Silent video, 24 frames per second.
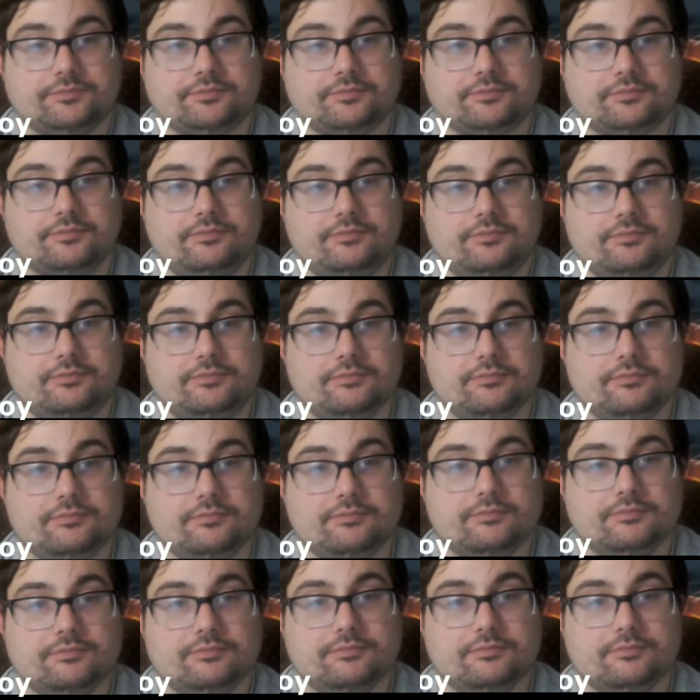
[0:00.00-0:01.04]

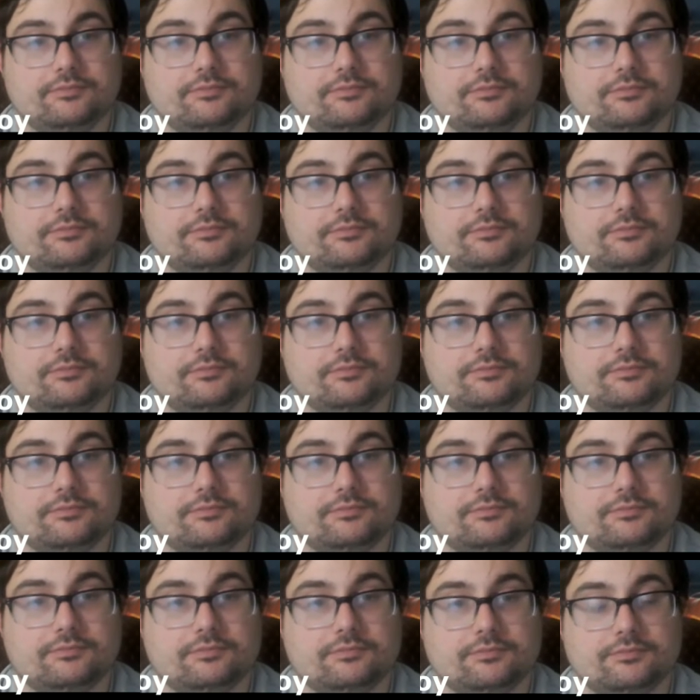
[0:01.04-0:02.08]

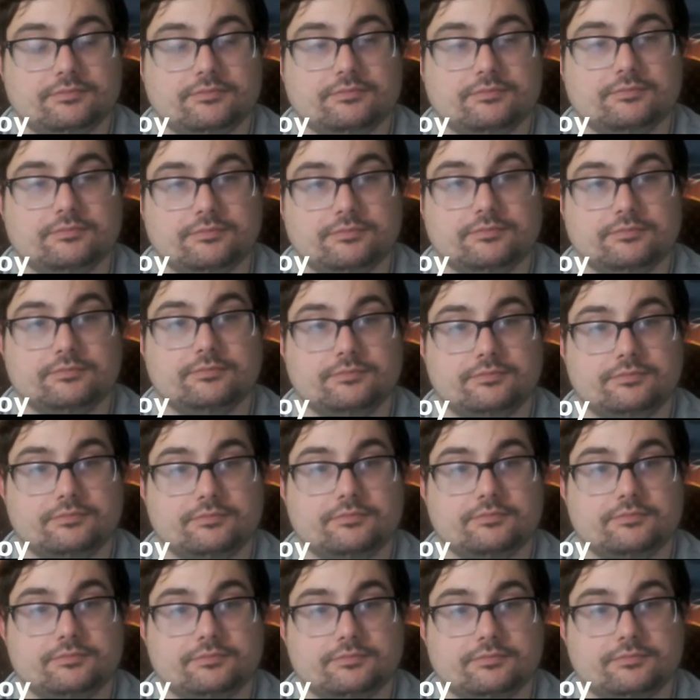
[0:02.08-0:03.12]

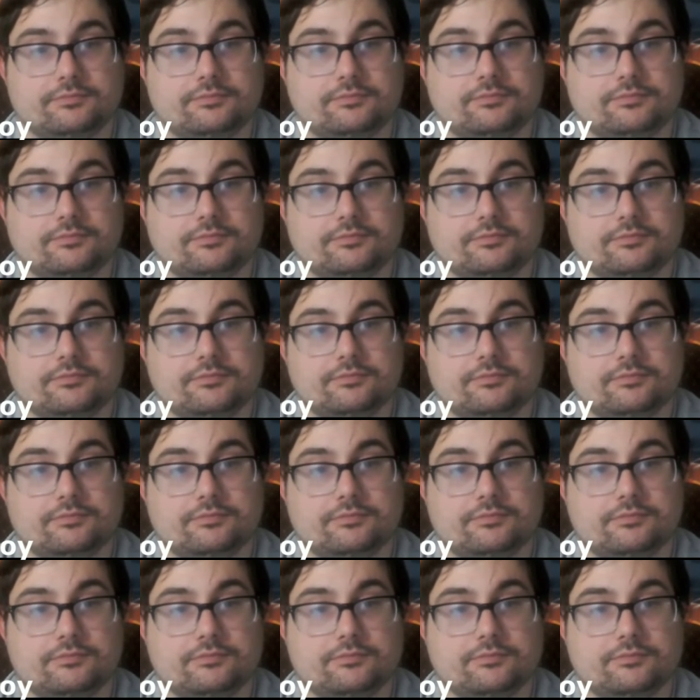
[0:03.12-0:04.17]

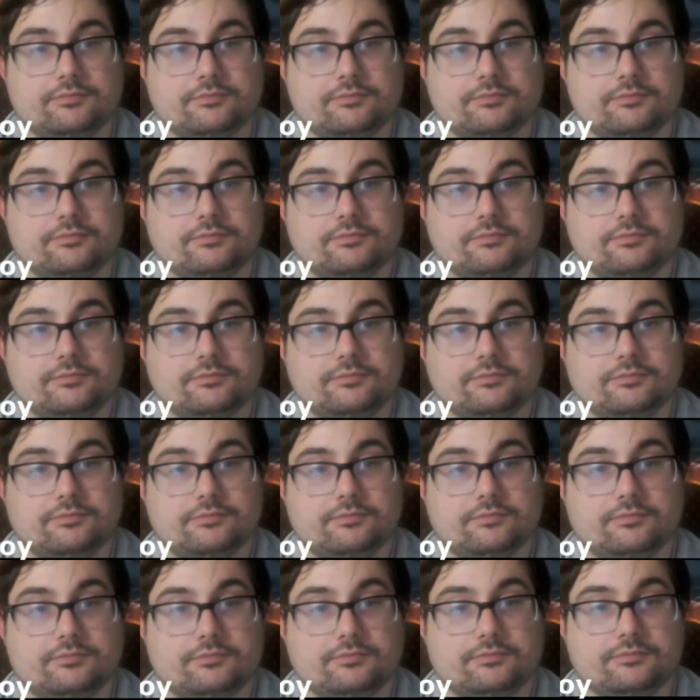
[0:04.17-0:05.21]

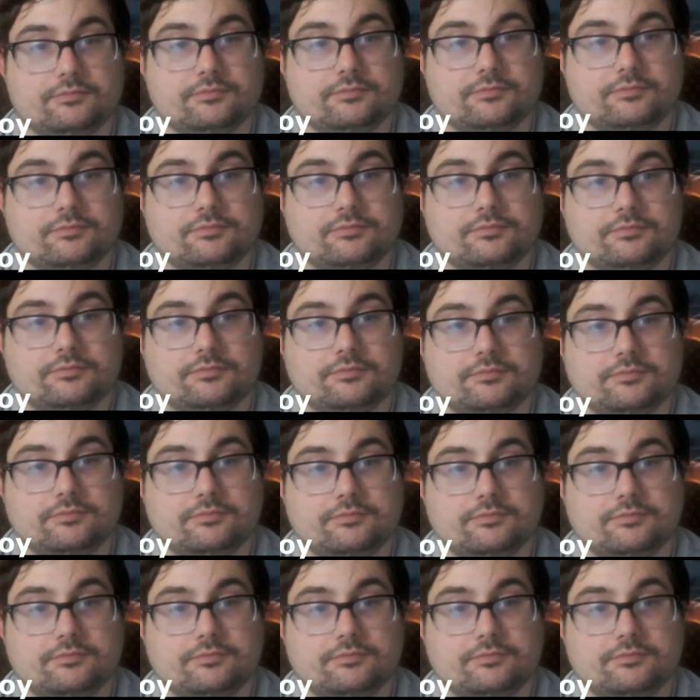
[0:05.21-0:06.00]
(not speaking)